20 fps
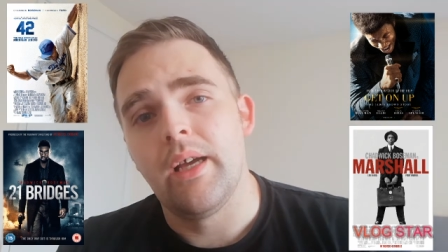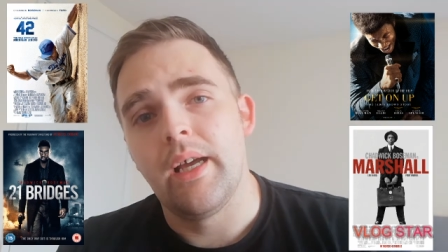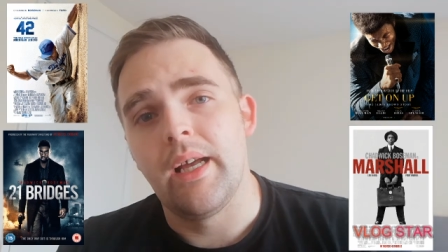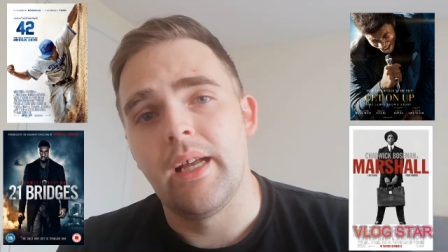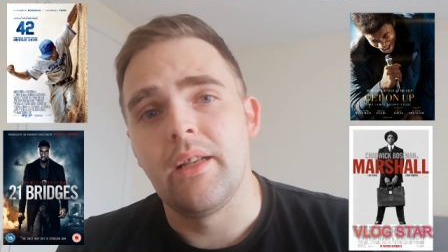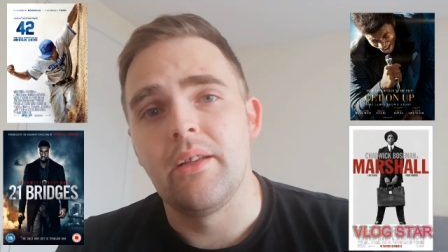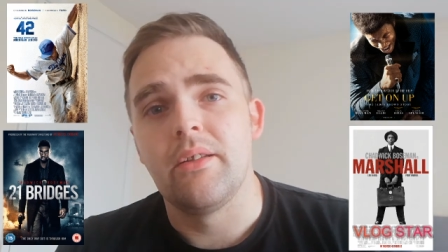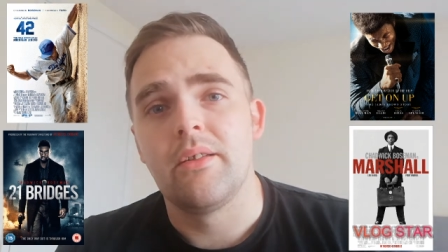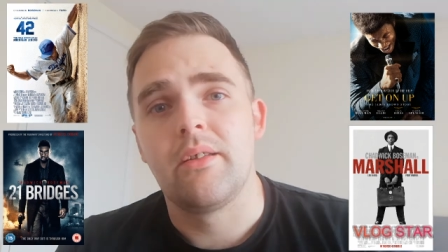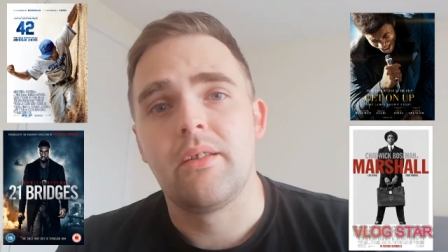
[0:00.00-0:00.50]

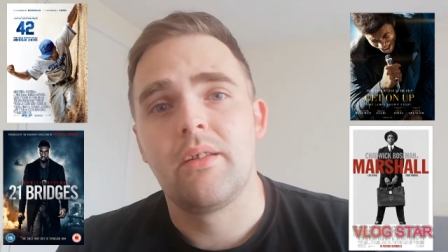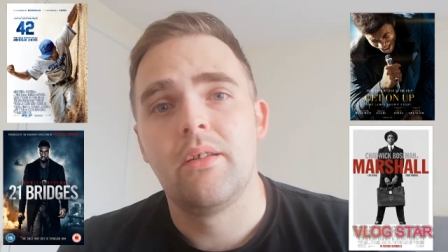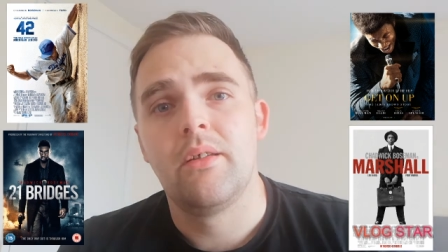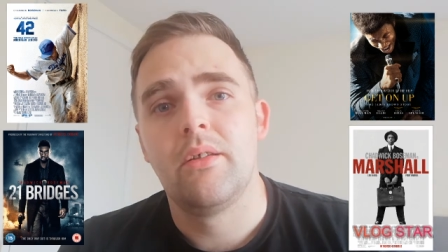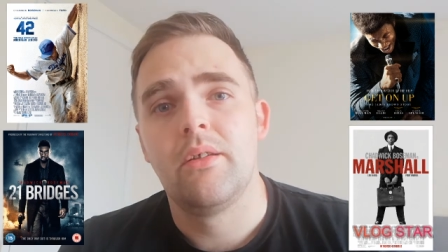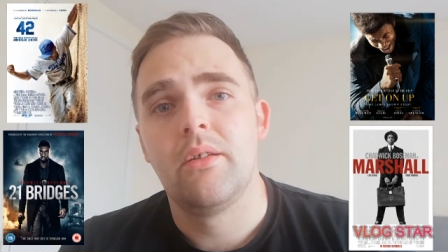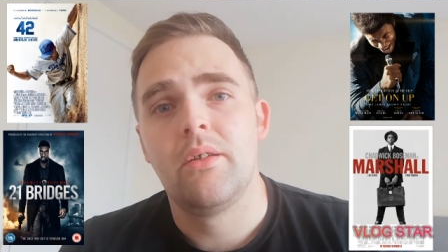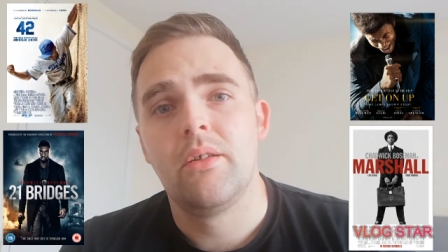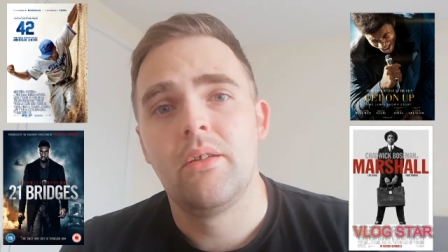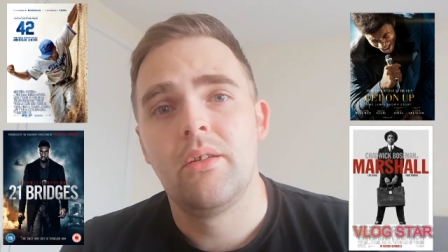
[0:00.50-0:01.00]
and
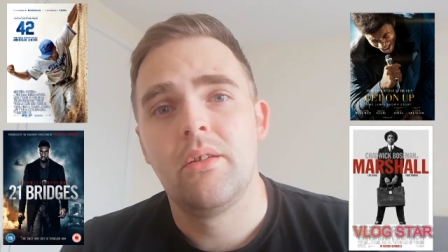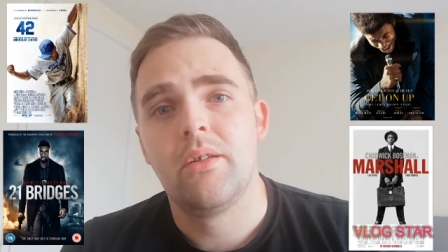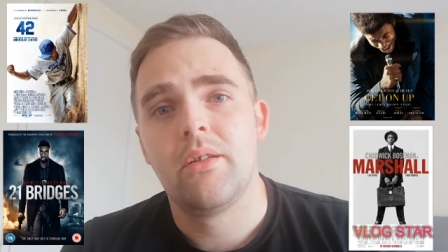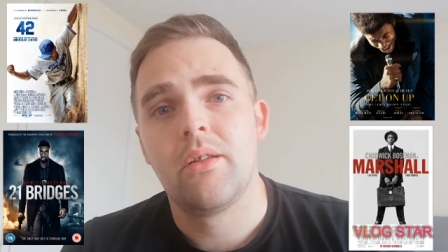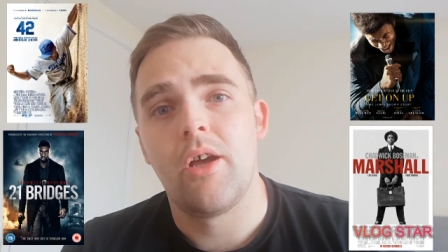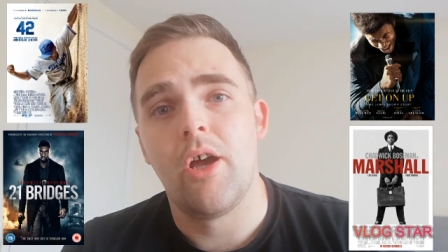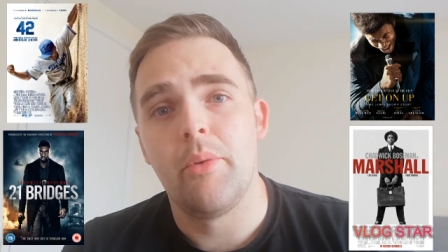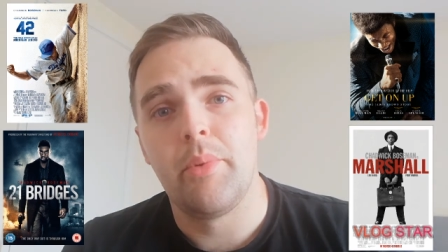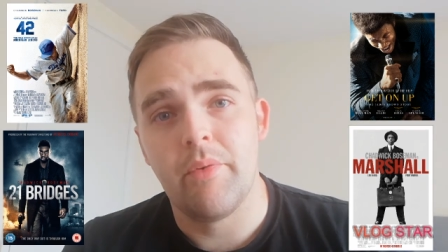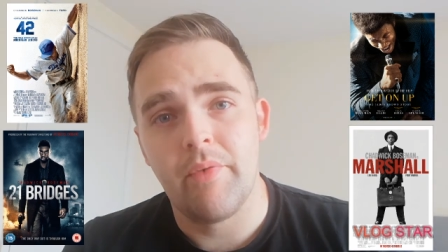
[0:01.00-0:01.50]

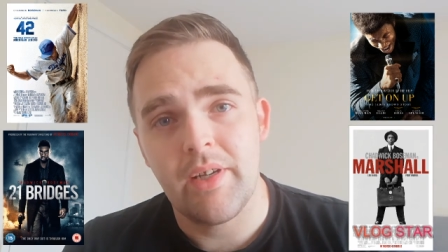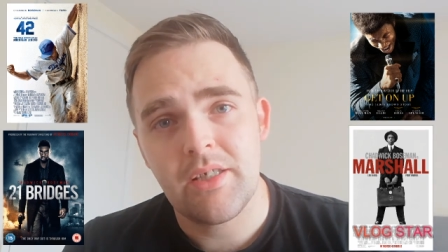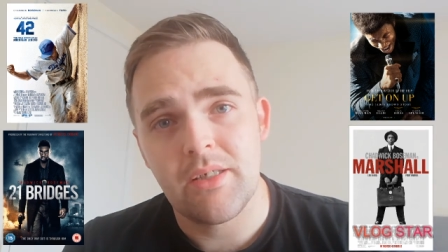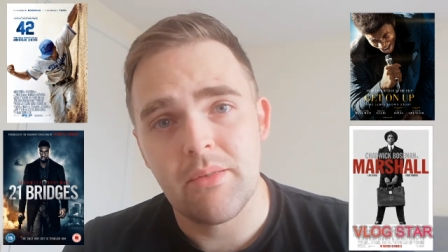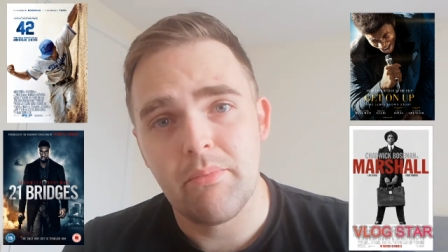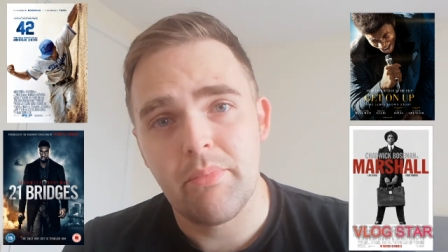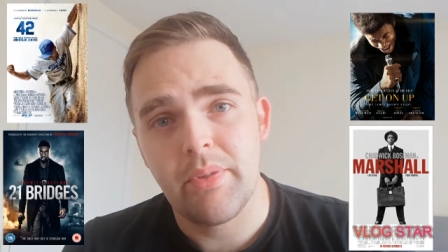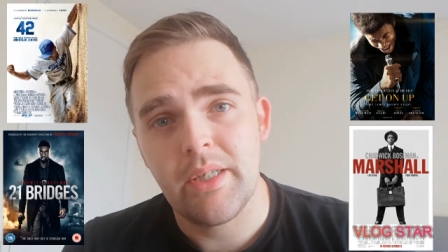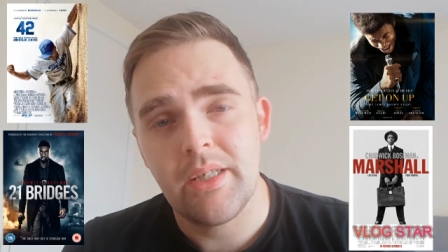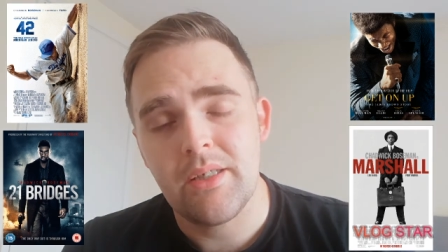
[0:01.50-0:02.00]
hope you rest in